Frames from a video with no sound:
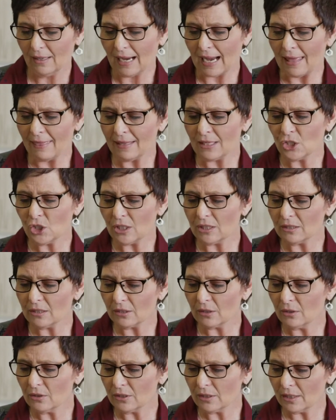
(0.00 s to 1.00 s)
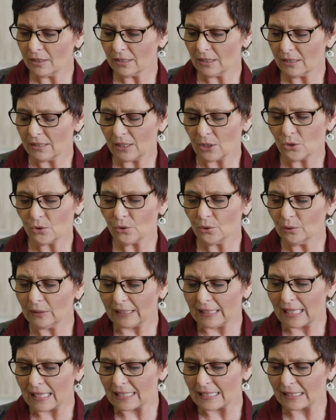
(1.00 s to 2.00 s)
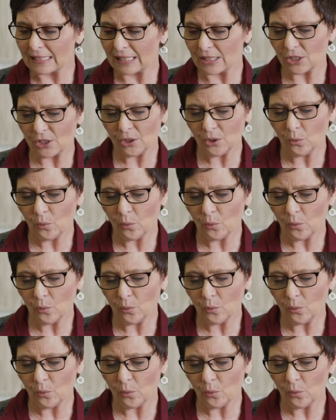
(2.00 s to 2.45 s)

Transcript: And then Jesus goes on to say, truly I say to you,